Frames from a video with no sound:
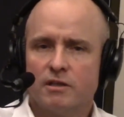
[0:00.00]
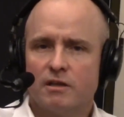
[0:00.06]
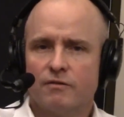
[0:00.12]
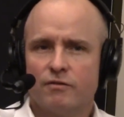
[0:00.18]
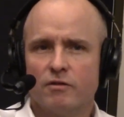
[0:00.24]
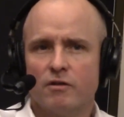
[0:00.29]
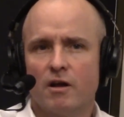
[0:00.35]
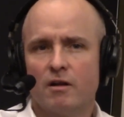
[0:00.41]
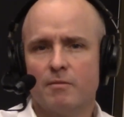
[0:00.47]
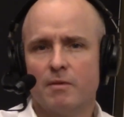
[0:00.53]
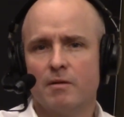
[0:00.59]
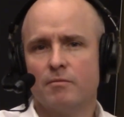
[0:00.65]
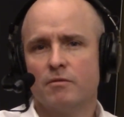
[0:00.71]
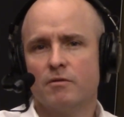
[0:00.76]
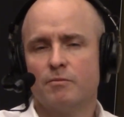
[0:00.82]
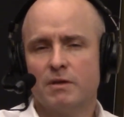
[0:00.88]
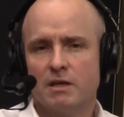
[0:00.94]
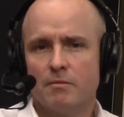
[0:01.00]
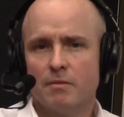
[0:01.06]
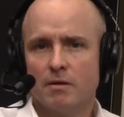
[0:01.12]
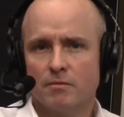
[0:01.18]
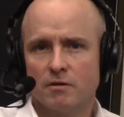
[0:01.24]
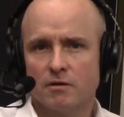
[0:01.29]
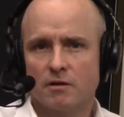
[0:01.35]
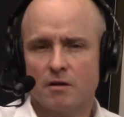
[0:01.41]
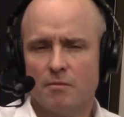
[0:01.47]
If you're not a member, be a
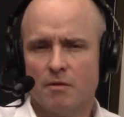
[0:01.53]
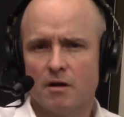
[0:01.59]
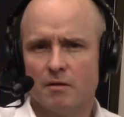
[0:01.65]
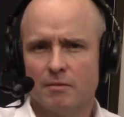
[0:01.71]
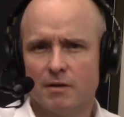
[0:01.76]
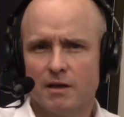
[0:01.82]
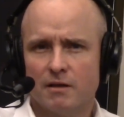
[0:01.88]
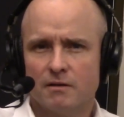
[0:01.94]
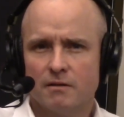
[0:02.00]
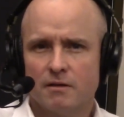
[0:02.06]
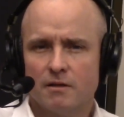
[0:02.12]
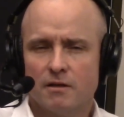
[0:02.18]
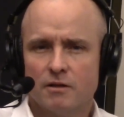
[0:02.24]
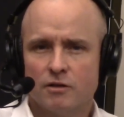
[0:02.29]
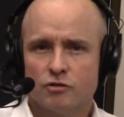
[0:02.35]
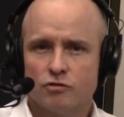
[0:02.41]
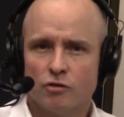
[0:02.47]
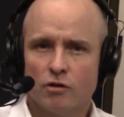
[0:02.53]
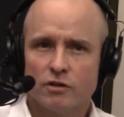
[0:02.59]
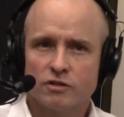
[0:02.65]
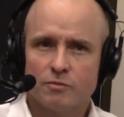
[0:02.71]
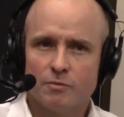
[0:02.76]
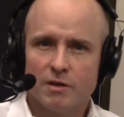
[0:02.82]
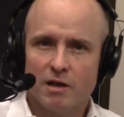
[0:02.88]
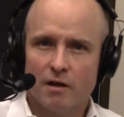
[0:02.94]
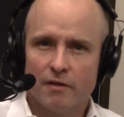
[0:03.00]
member. Come on, man. Trust
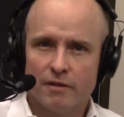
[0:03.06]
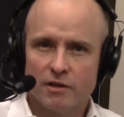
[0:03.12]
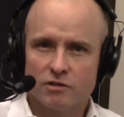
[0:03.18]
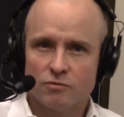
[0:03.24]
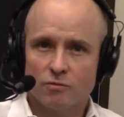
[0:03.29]
me on this